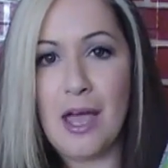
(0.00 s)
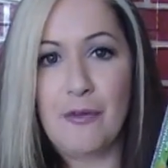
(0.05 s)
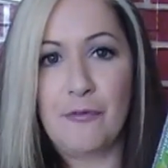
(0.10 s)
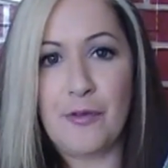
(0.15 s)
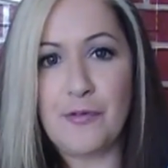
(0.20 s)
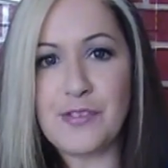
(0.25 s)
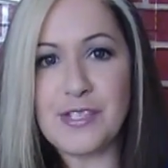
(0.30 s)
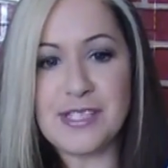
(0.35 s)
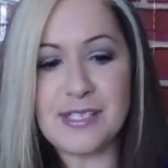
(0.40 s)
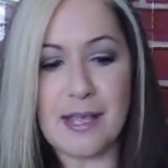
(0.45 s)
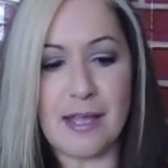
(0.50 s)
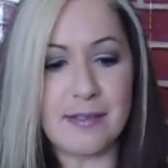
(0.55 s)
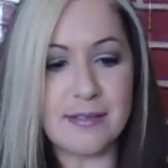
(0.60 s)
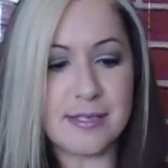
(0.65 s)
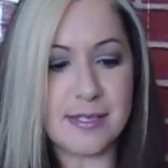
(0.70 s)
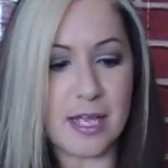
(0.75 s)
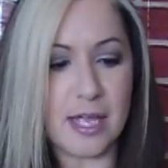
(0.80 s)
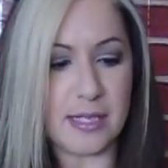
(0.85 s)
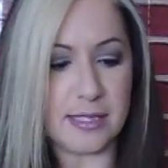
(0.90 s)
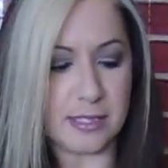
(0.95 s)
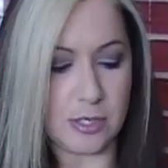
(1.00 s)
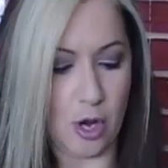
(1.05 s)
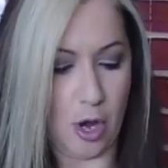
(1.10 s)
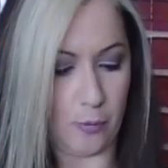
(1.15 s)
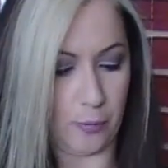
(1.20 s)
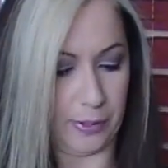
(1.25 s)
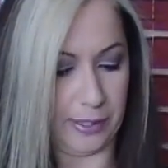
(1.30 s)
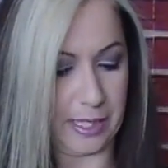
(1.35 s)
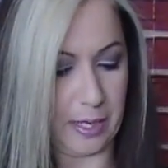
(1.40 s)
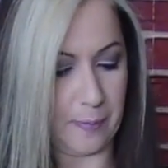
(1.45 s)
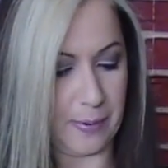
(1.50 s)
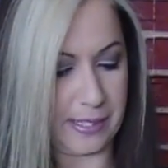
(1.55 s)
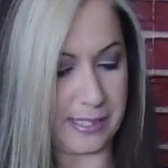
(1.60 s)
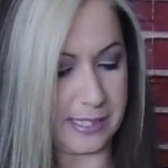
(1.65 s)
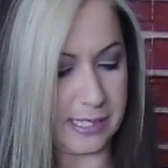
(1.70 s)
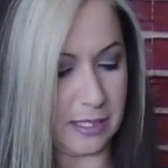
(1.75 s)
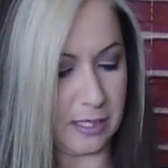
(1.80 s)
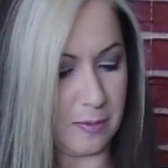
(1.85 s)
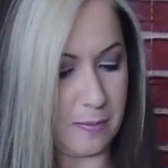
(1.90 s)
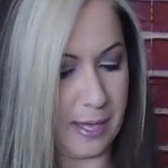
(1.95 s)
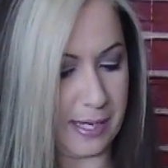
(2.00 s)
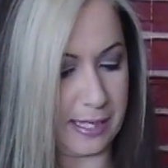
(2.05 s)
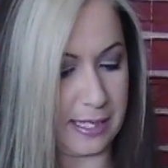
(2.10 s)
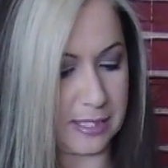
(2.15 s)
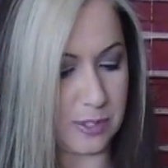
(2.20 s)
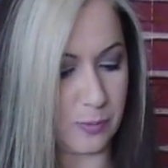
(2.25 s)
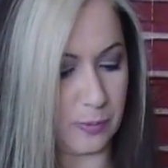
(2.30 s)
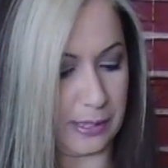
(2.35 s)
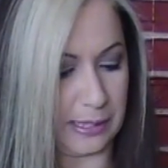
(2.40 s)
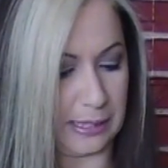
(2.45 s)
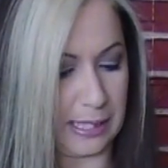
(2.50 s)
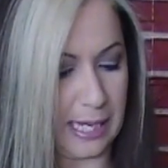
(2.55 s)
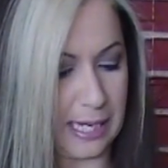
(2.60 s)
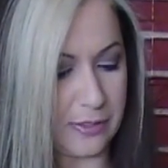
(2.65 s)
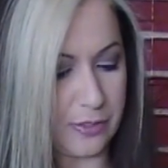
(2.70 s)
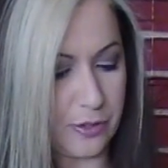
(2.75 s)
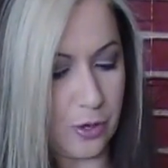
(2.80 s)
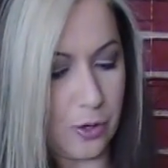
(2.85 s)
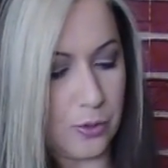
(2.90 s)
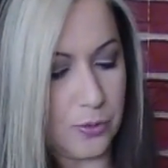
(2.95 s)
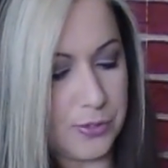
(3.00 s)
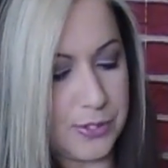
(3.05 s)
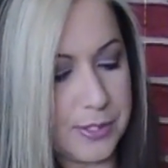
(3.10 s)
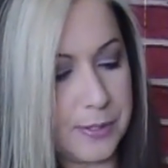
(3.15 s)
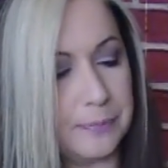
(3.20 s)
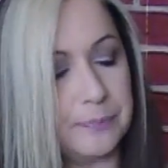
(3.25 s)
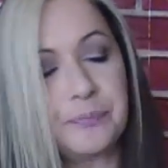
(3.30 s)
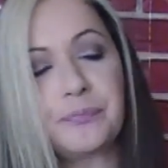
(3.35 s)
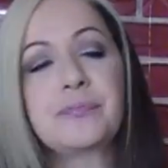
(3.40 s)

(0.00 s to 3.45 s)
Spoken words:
50 cents, it's not really a big deal. My kids really like those.